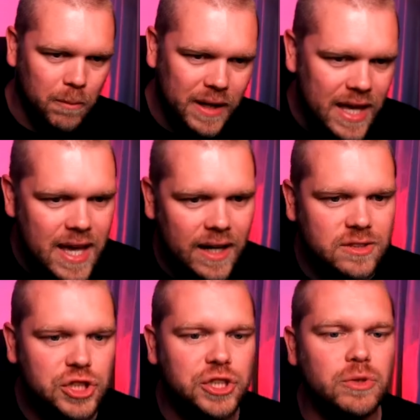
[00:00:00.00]
But he
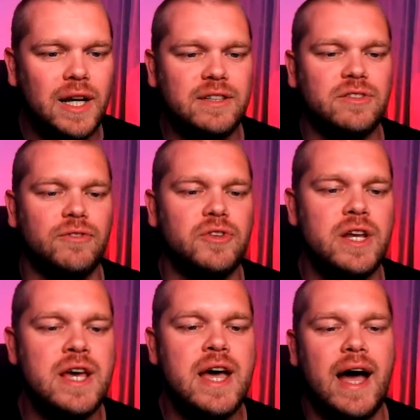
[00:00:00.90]
has shoot less
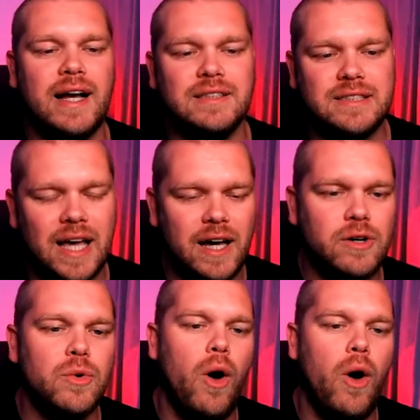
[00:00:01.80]
often and tackle